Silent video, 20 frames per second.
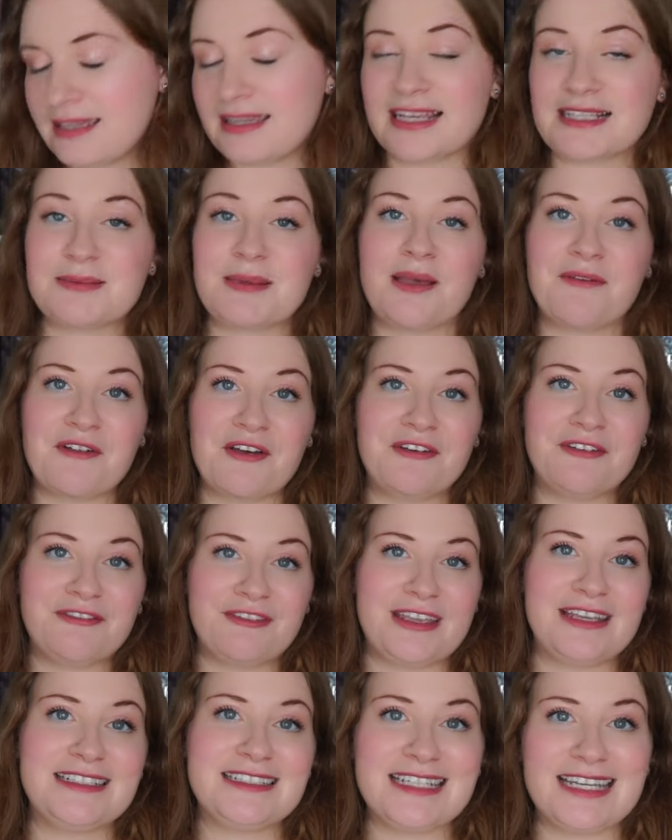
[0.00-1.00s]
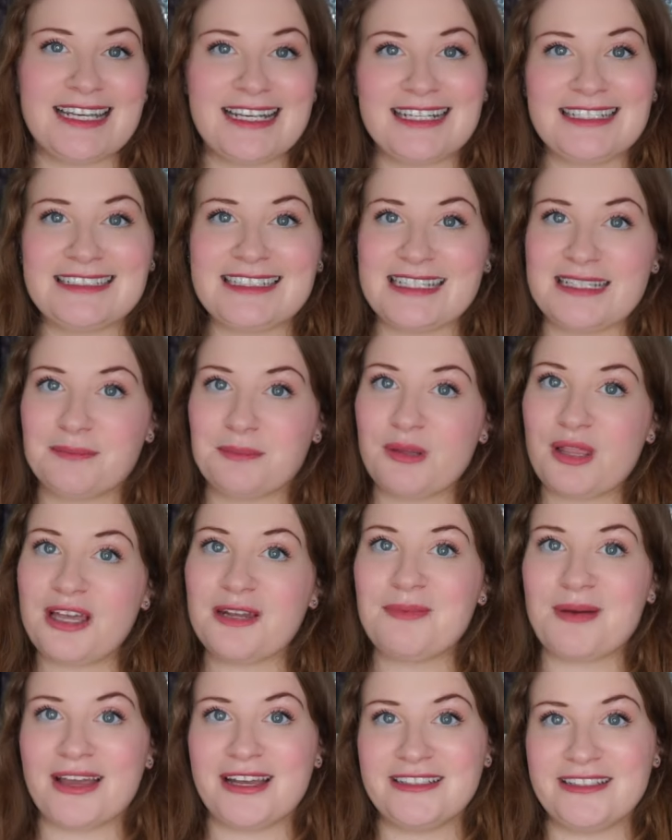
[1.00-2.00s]
Next we have Fate Inked in
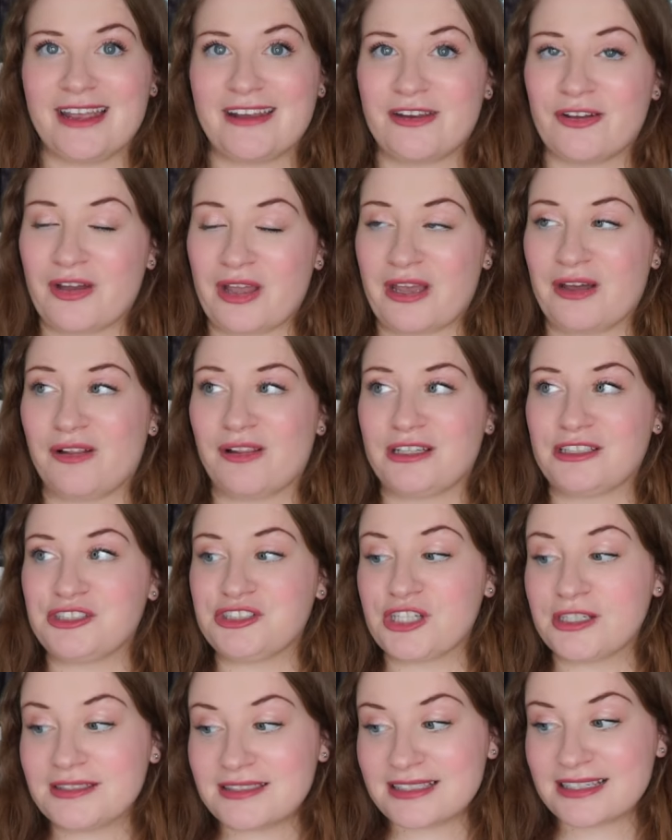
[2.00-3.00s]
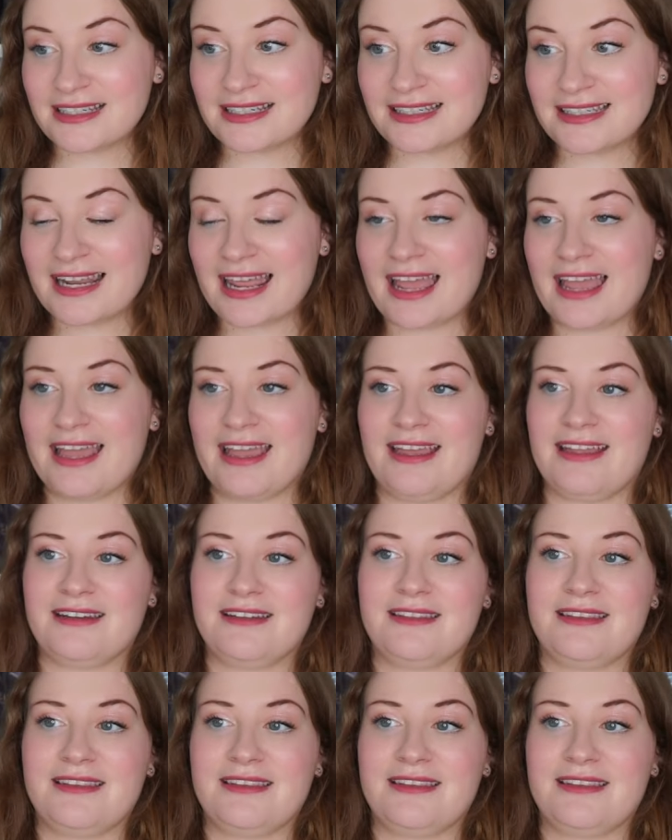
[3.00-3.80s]
Blood by Danielle L. Jensen, and